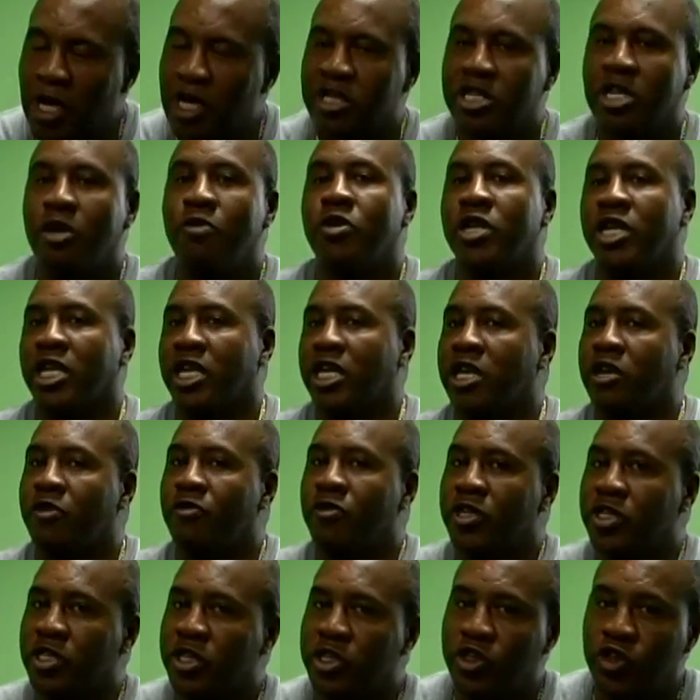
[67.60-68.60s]
So I want to
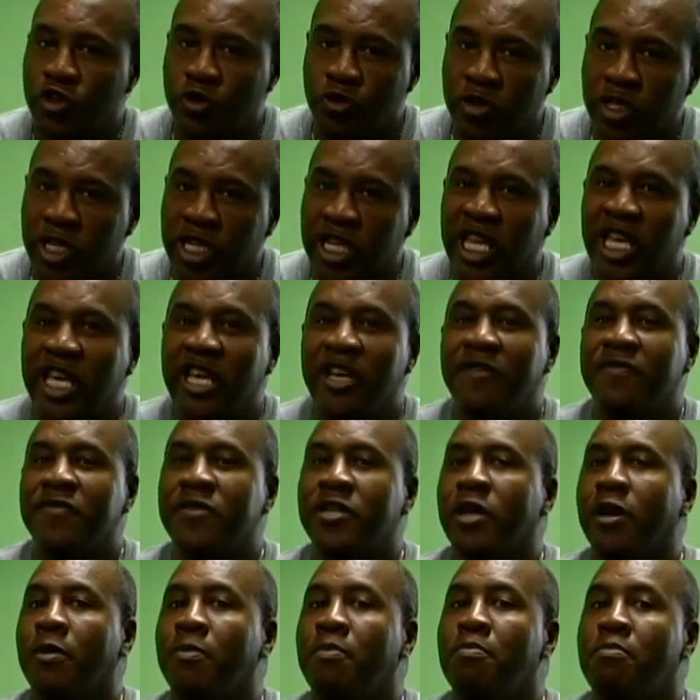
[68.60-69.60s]
encourage you to give
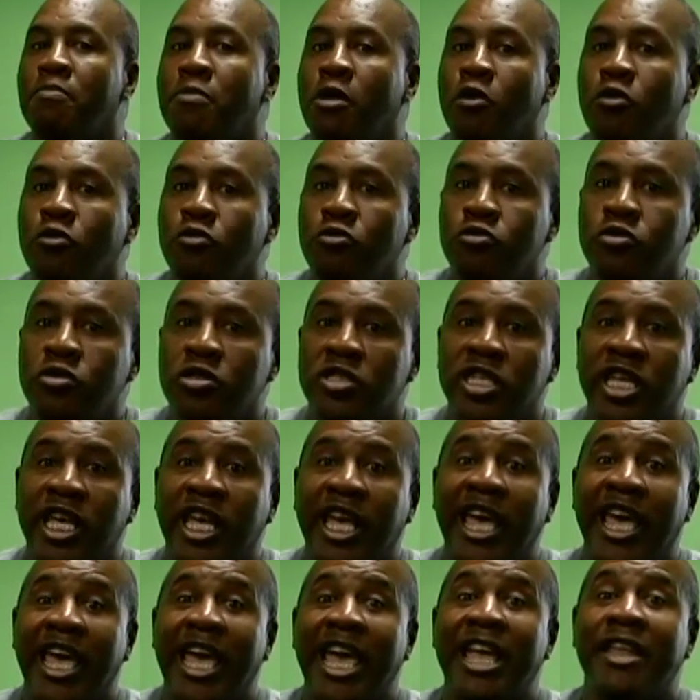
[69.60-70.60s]
the most
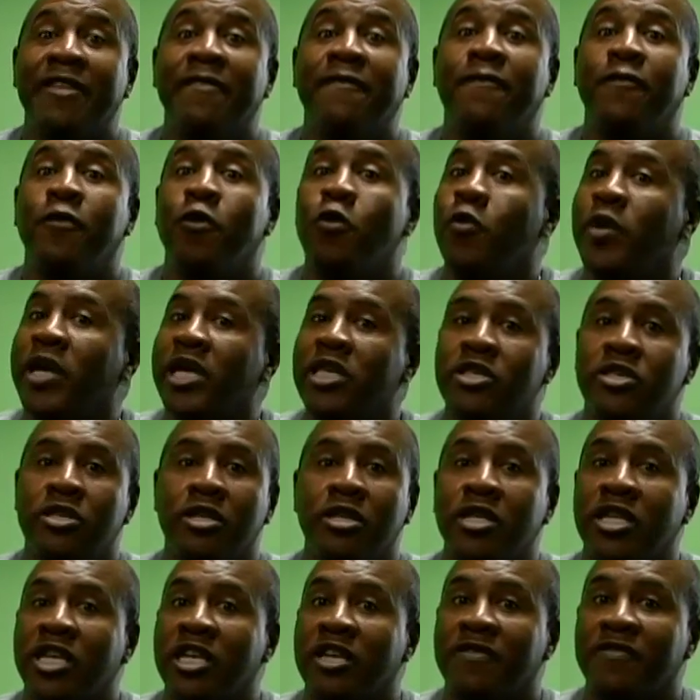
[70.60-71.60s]

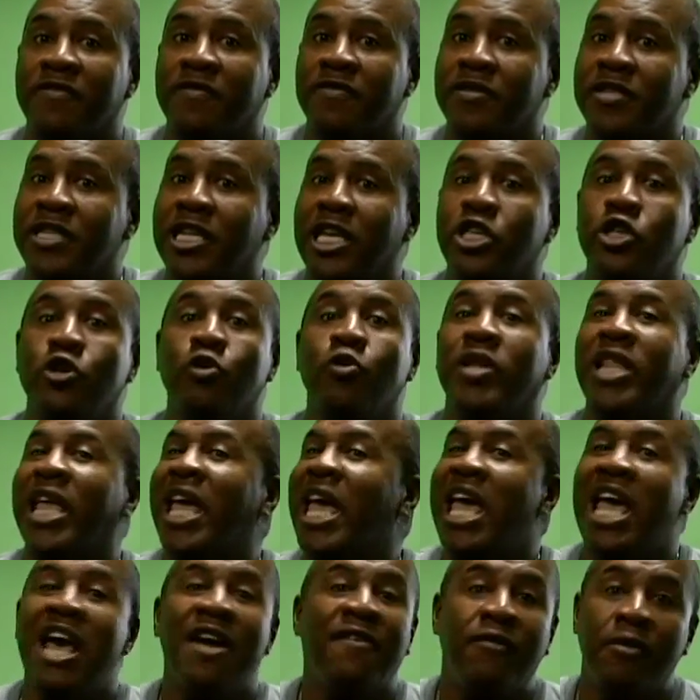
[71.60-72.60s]
influential gift that you would
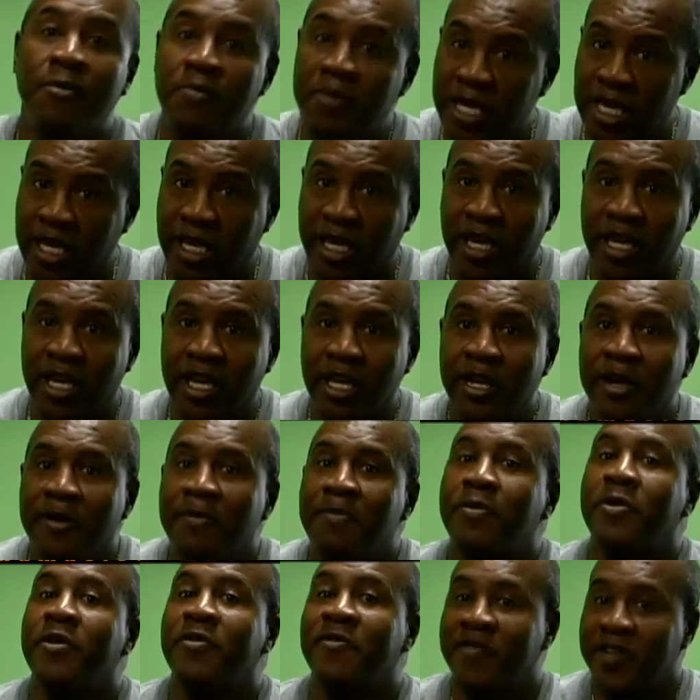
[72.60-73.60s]
ever be
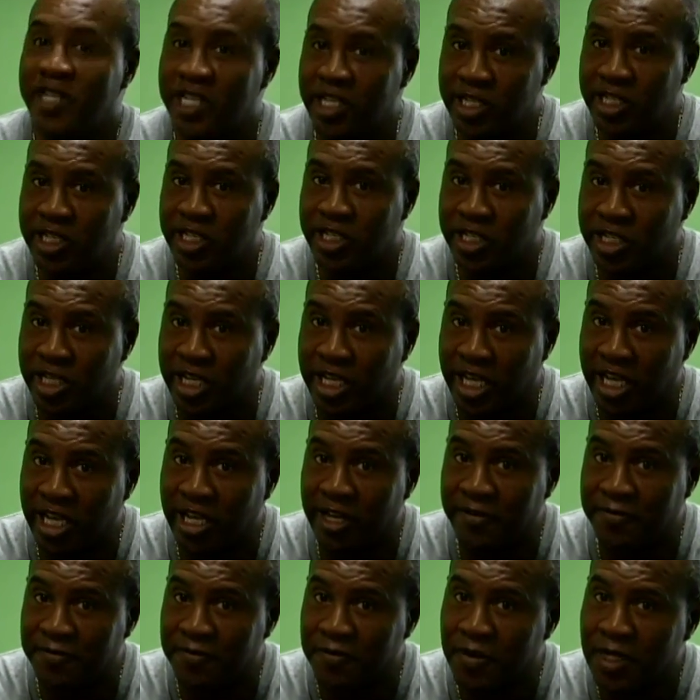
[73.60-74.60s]
privileged to
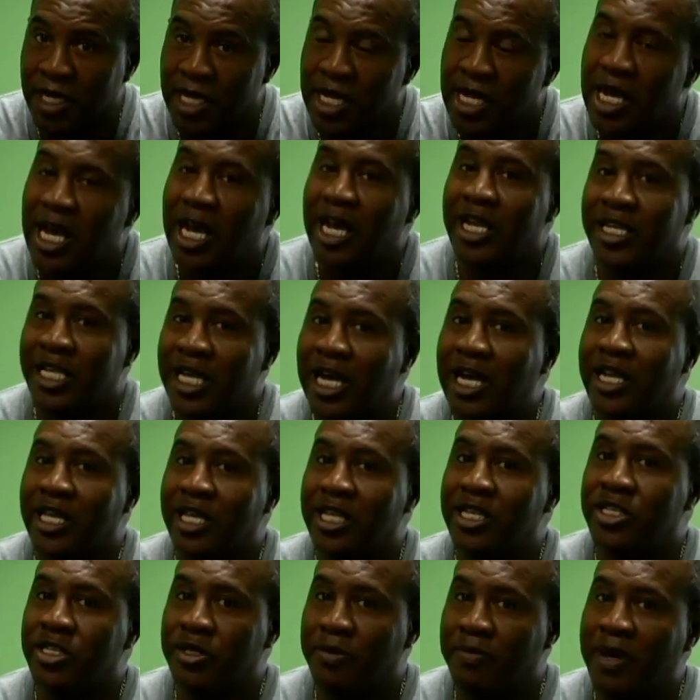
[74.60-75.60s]
give, and that
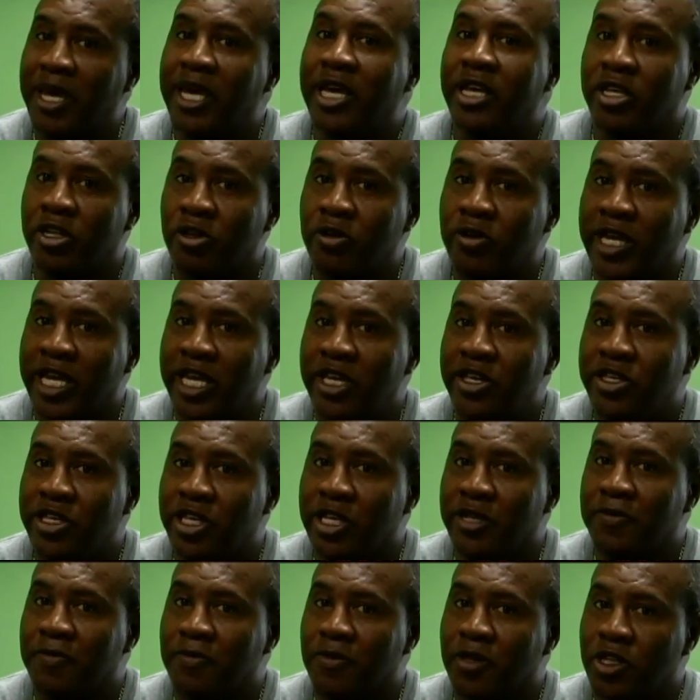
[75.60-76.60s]
is to make a
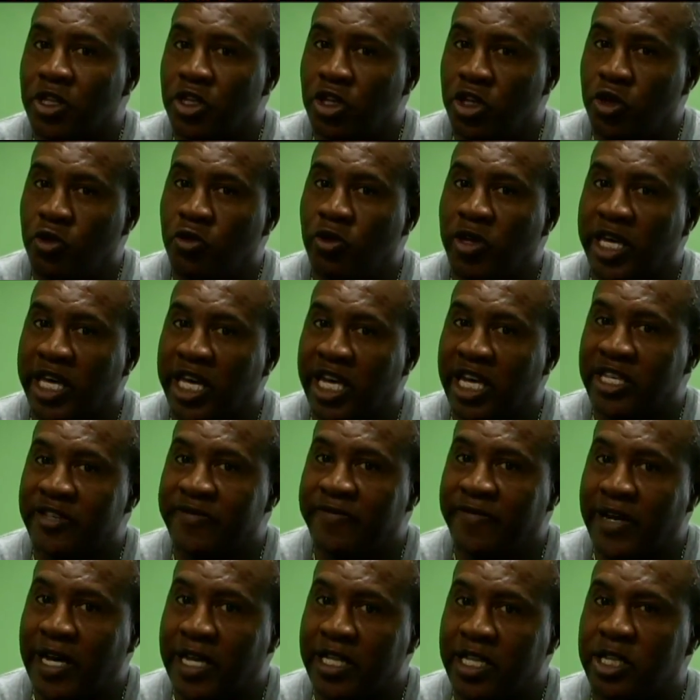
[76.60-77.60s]
donation to Youth
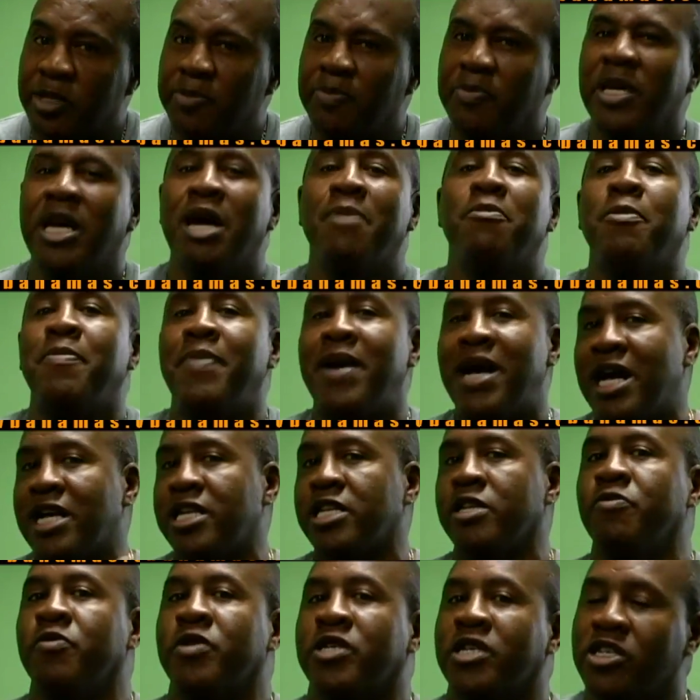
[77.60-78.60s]
Against Violence. Become a
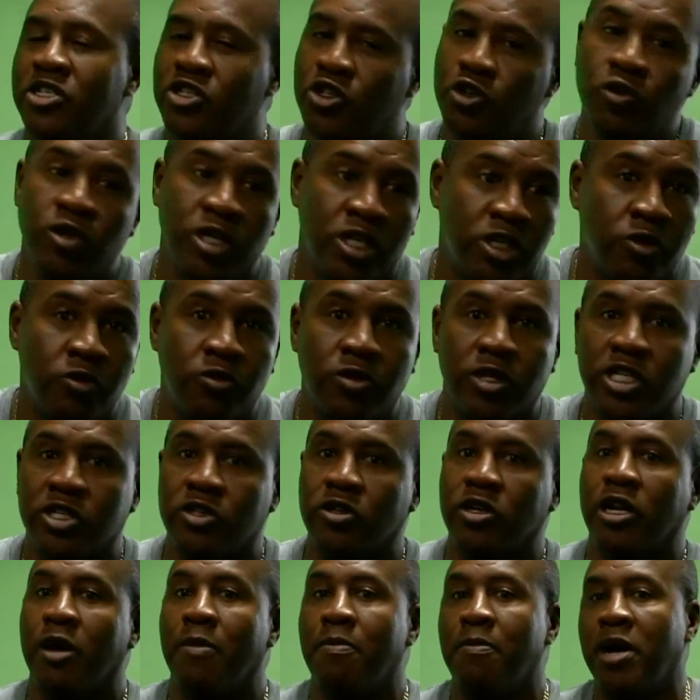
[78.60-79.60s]
partner with us. You could do this
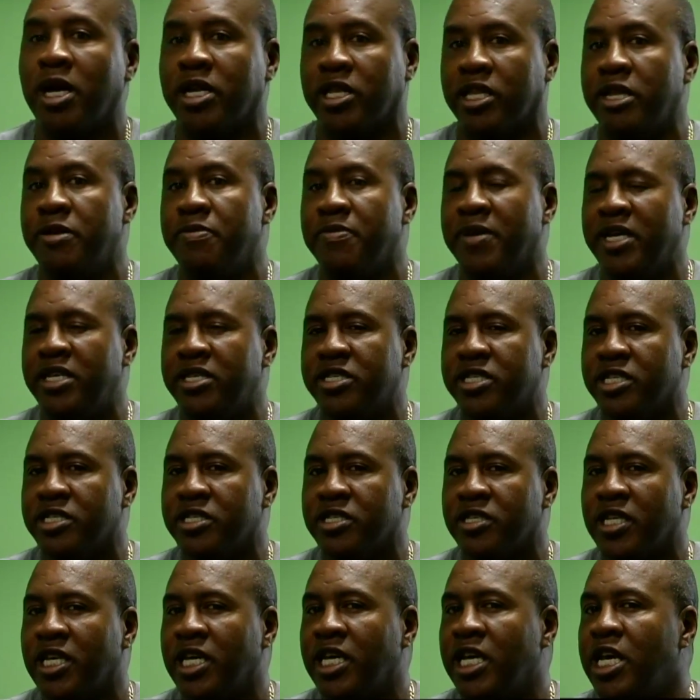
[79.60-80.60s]
on a monthly
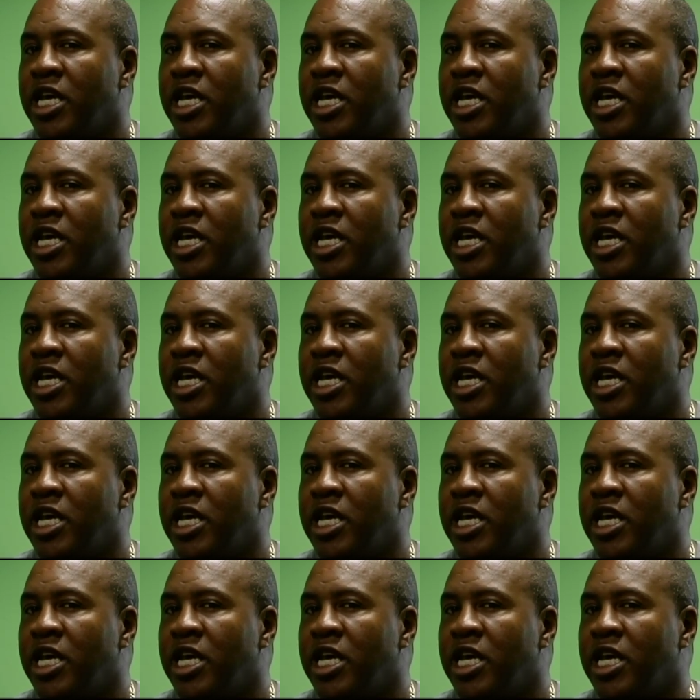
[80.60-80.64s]
basis,